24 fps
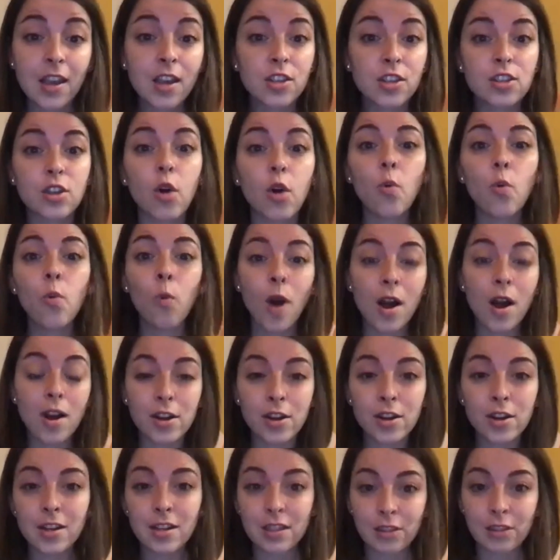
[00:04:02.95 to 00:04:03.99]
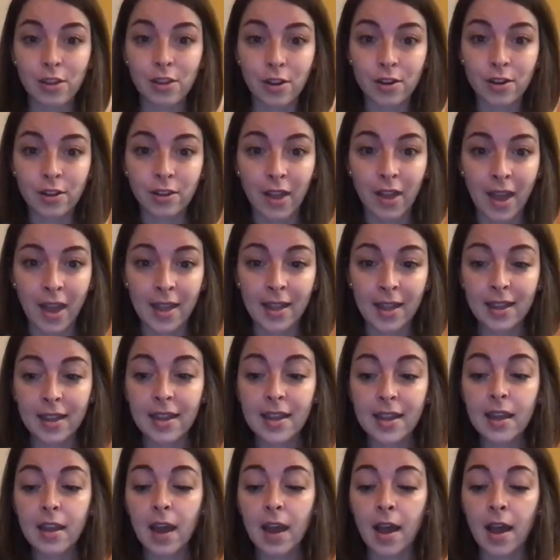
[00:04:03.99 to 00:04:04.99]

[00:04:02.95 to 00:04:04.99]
So what could it look like